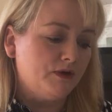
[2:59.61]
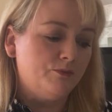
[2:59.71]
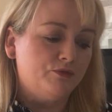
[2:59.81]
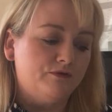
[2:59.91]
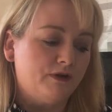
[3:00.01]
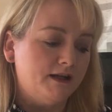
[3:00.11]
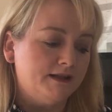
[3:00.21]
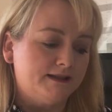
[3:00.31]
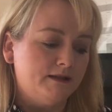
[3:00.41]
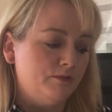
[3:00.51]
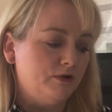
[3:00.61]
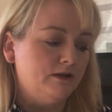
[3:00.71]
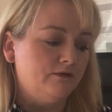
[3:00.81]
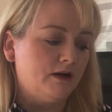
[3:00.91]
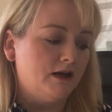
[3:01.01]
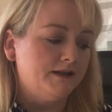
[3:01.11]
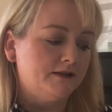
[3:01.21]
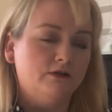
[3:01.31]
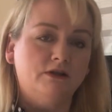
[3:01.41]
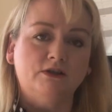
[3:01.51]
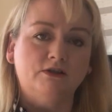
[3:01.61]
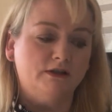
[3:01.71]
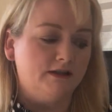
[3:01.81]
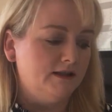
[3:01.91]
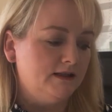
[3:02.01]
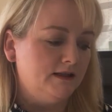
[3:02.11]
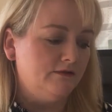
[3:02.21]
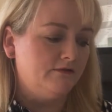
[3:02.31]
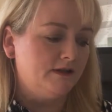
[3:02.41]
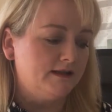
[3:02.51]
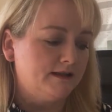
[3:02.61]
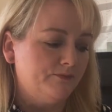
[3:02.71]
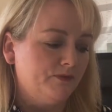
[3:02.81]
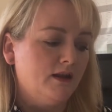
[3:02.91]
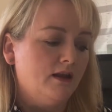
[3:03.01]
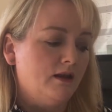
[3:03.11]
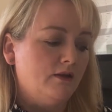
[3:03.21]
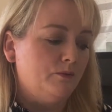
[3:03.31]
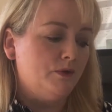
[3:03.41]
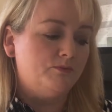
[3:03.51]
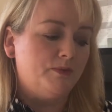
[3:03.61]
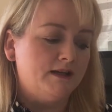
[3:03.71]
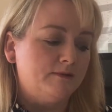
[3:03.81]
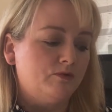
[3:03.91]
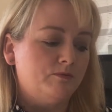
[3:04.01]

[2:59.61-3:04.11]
and provides simple advice on conducting deliveries, which best